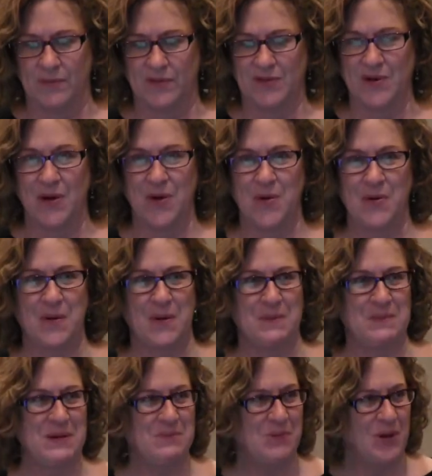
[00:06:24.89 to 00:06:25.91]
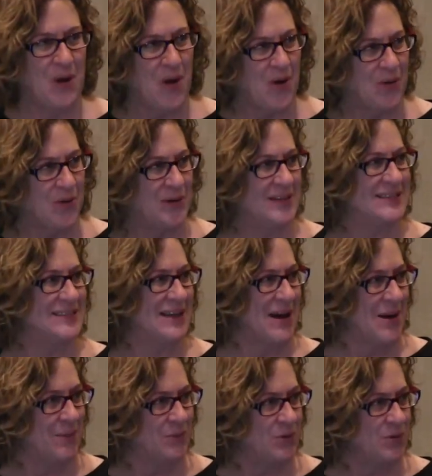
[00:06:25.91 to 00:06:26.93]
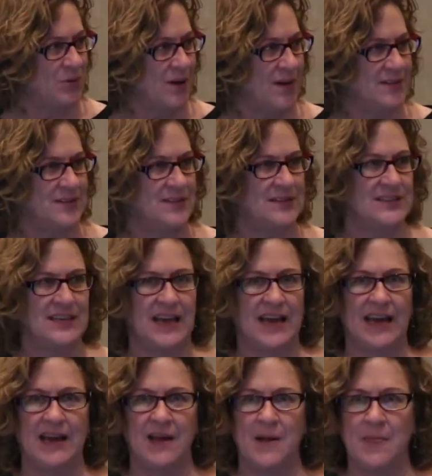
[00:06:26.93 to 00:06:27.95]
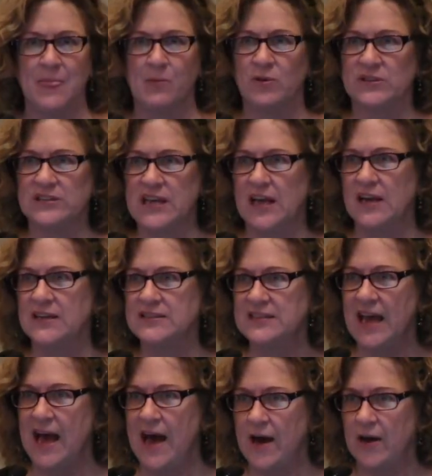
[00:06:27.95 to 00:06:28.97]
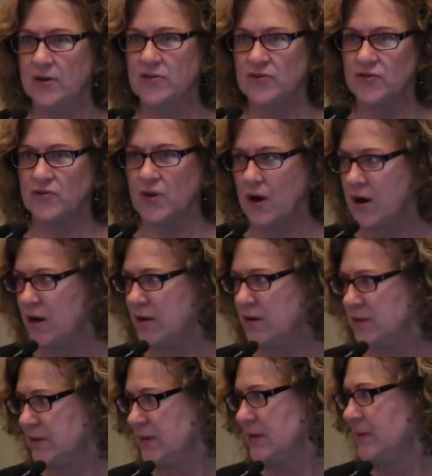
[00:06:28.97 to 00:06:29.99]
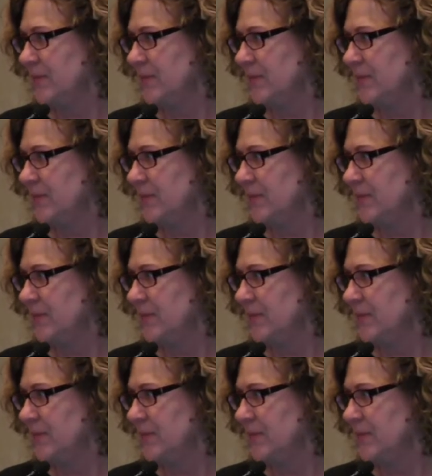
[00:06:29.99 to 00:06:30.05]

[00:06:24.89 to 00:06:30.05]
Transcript: So people always come to us and say, well, tell us how to start